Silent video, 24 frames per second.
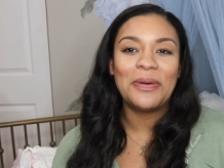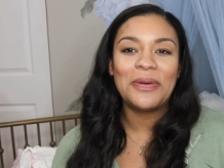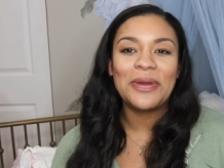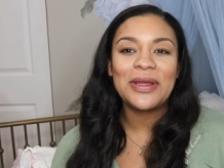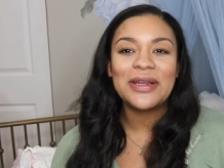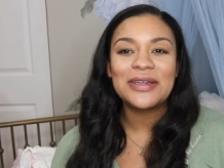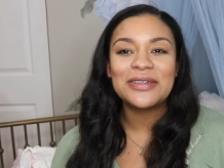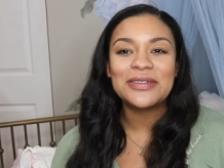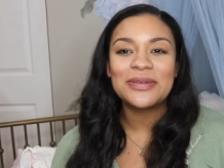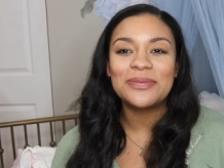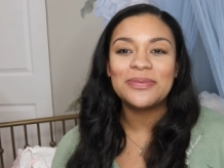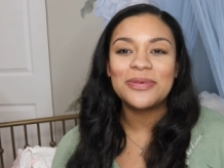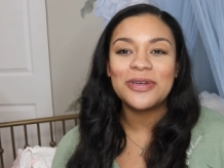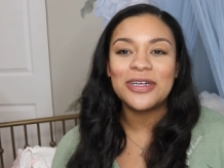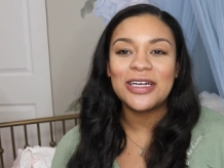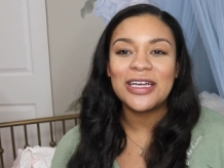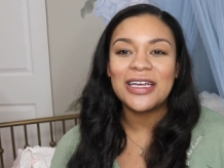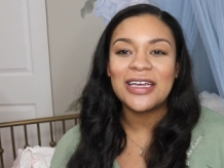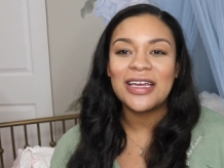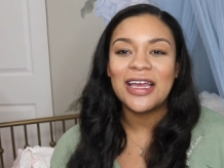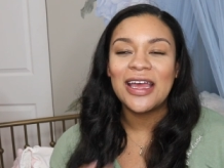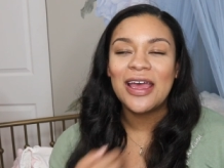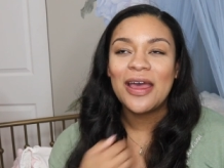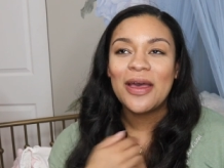going to
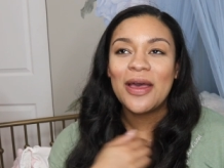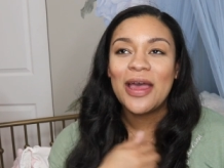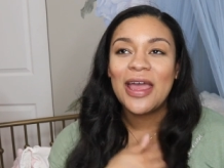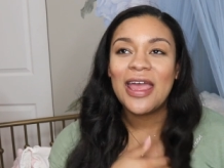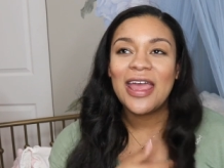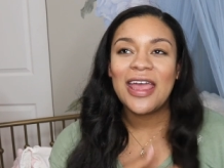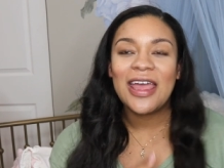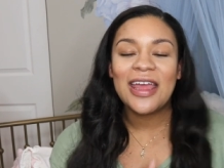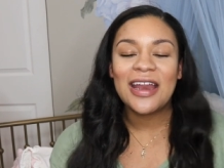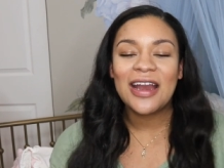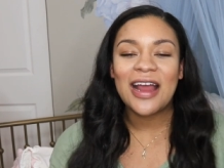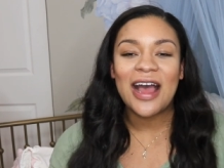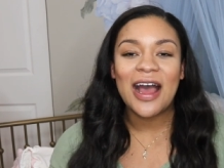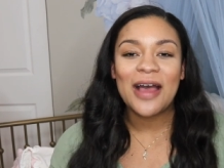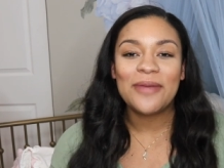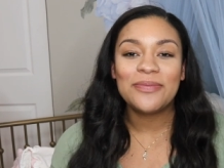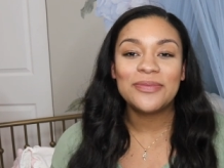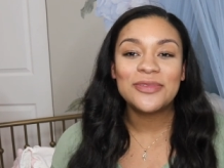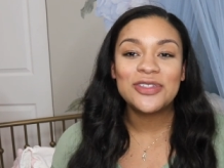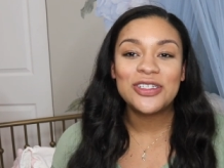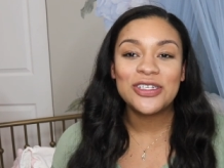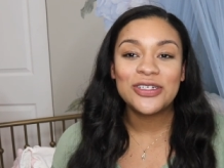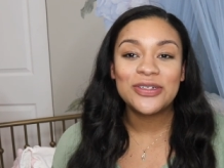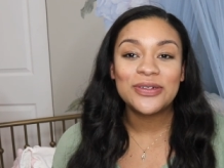bring. And
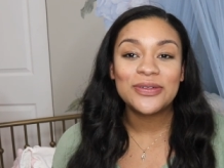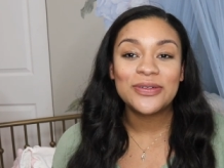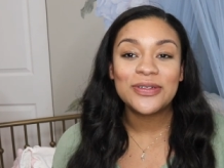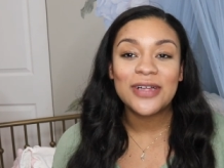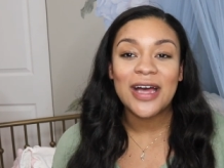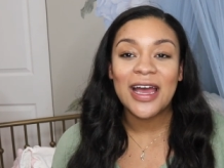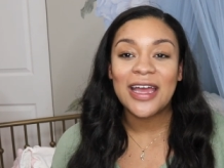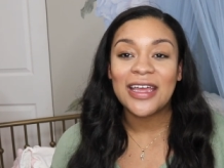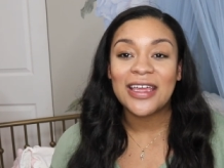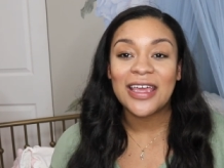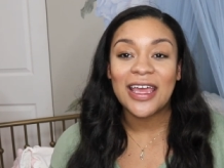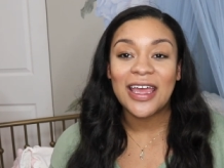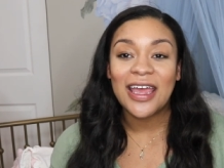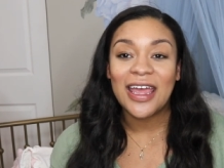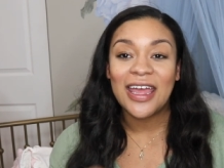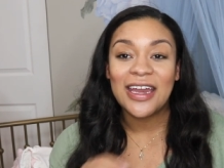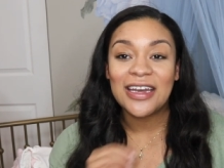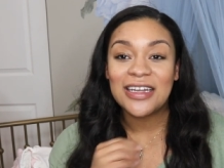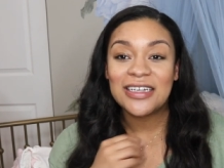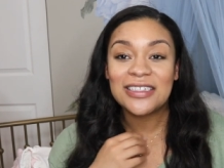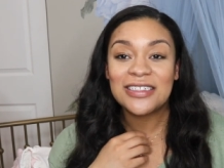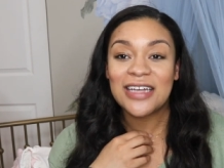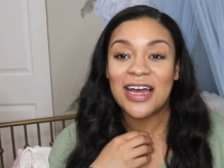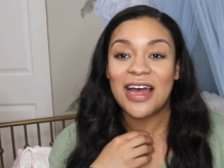I'm due like
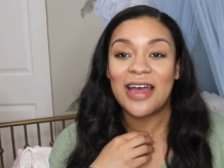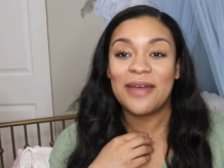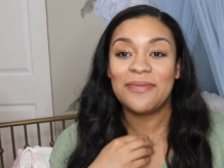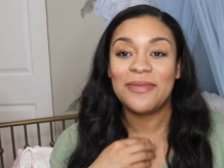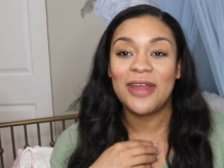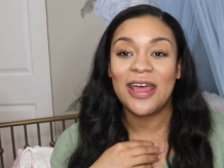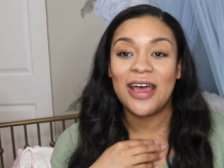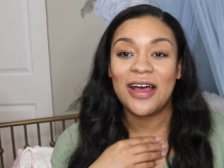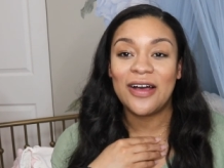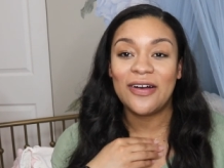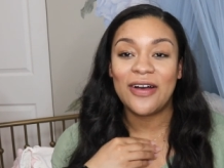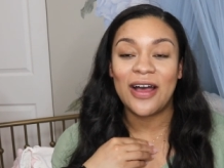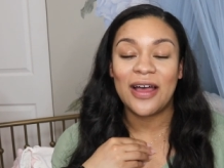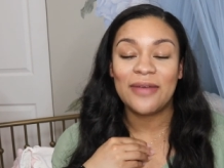anytime now.